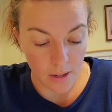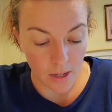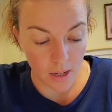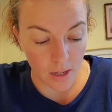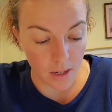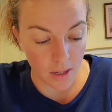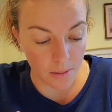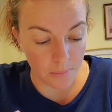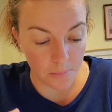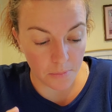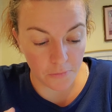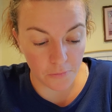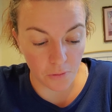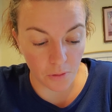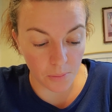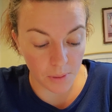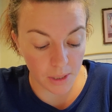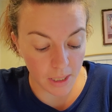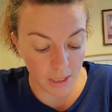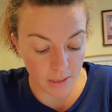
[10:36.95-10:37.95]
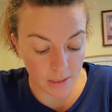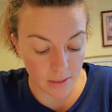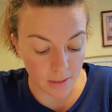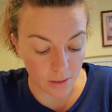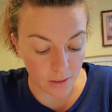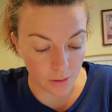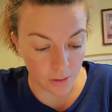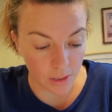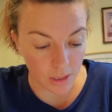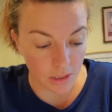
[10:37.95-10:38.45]
Before we get to
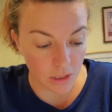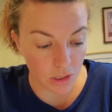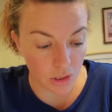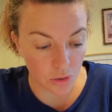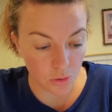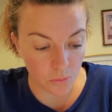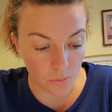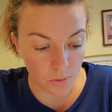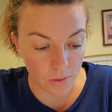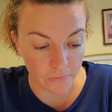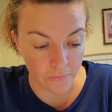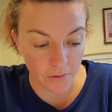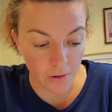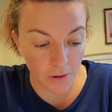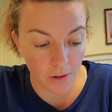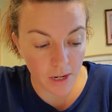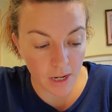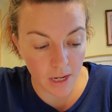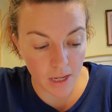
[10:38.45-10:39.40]
there, let's do the very